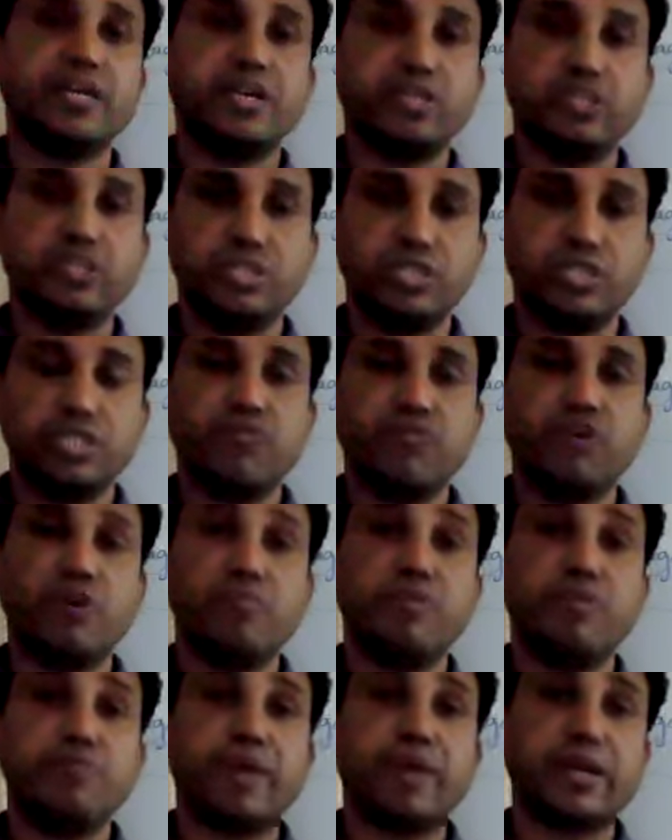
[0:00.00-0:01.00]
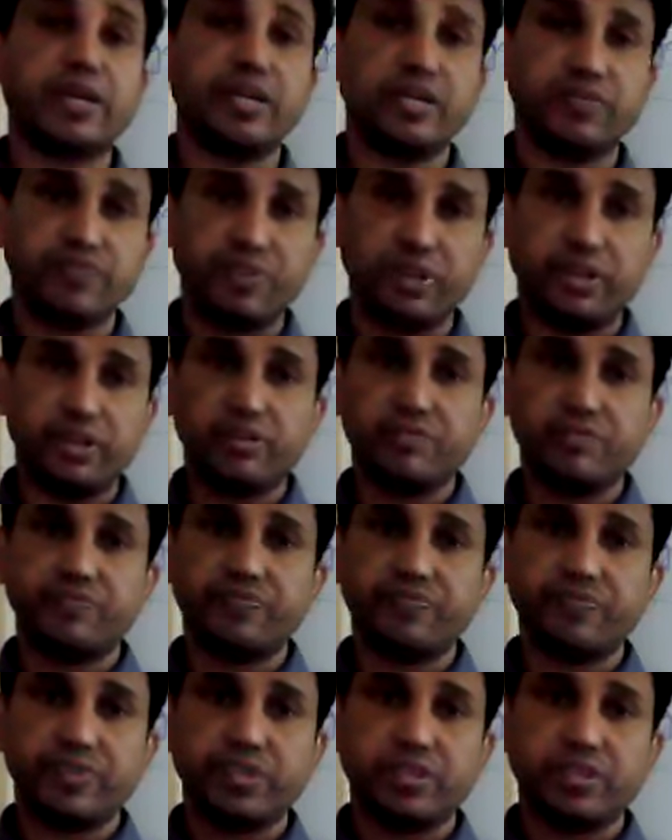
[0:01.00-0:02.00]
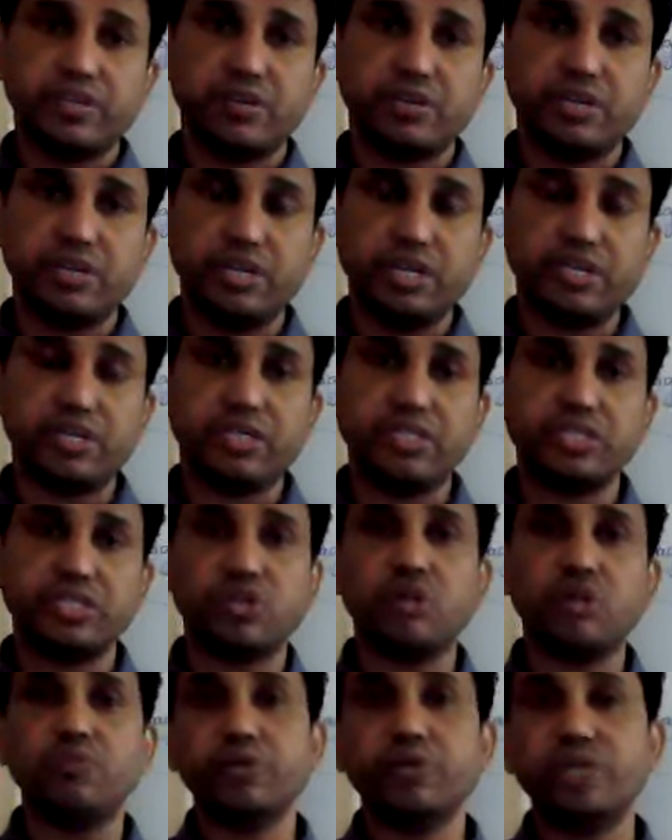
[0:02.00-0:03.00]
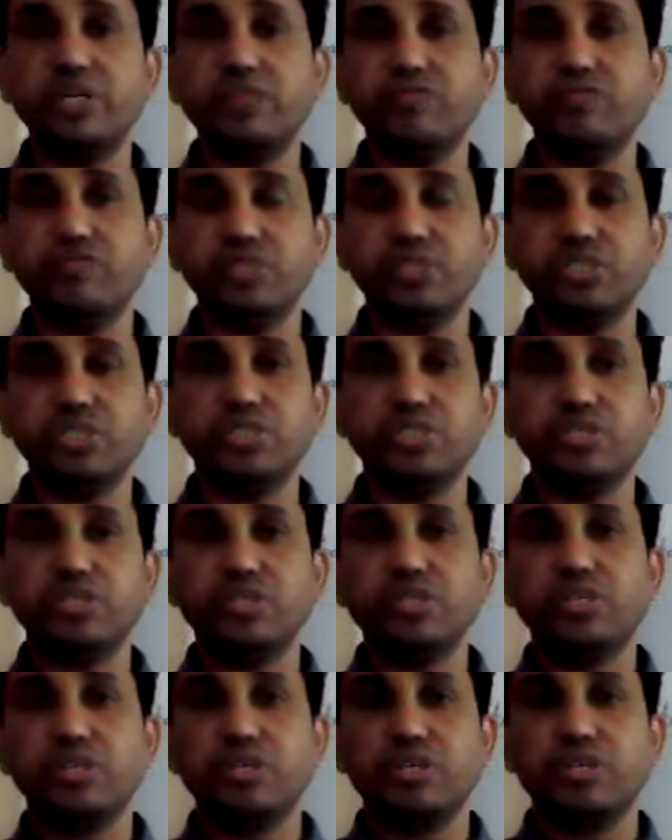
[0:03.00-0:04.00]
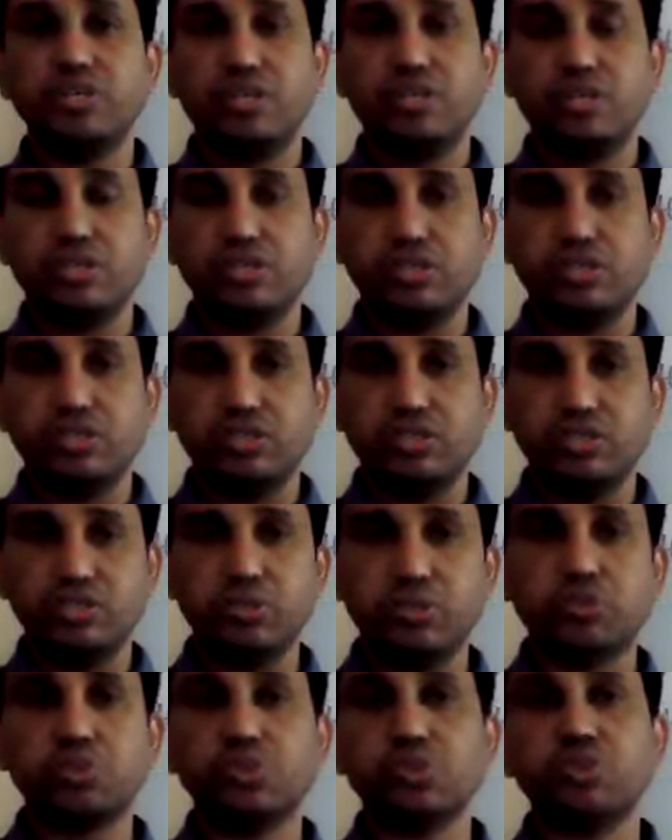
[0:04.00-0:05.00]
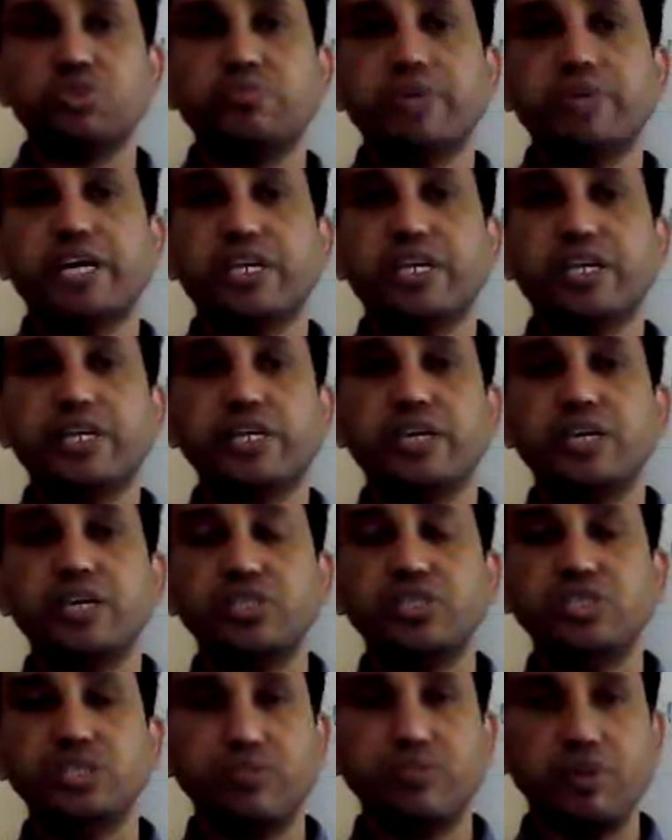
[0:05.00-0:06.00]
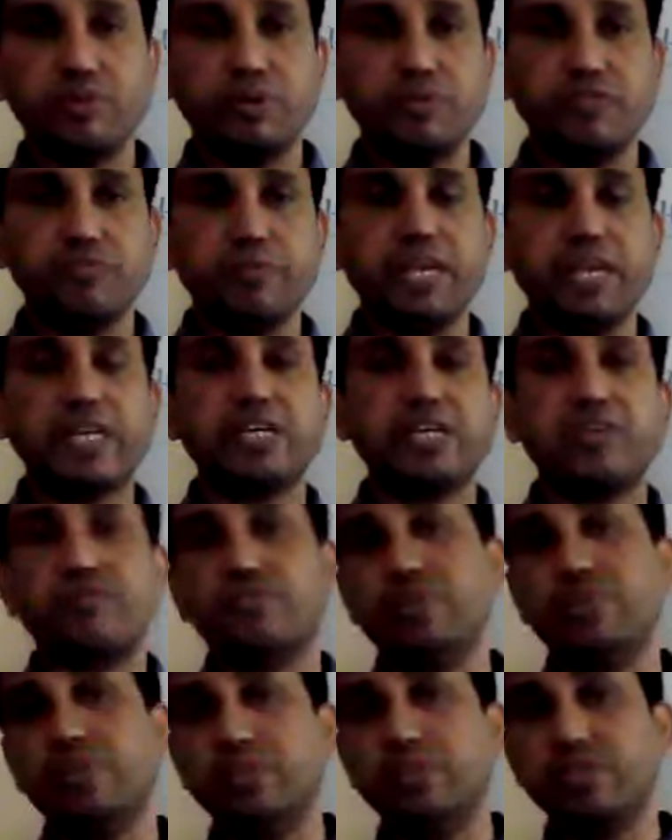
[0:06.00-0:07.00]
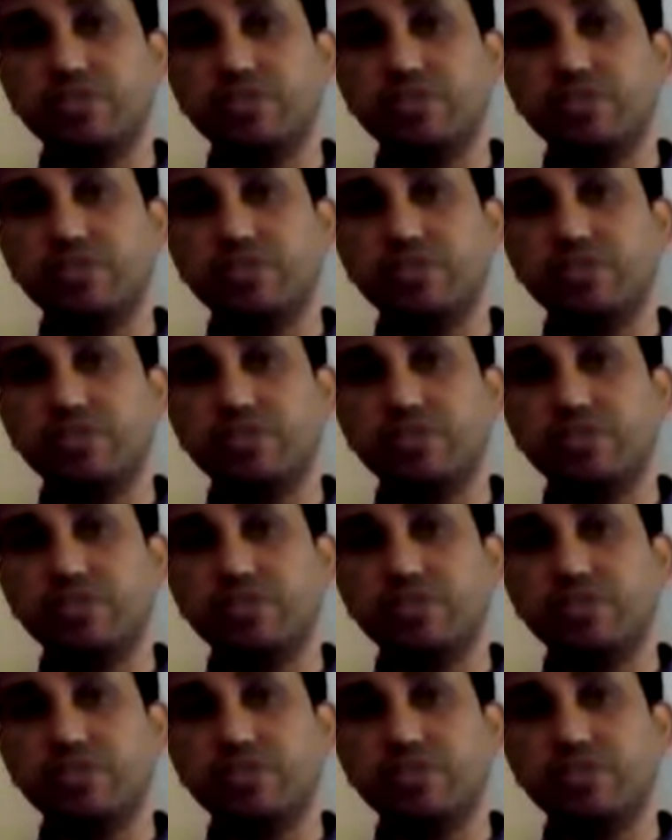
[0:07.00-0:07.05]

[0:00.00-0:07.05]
energy in the form of magnetic field. Inductor is a component which is used to store magnetic energy in the form of magnetic field.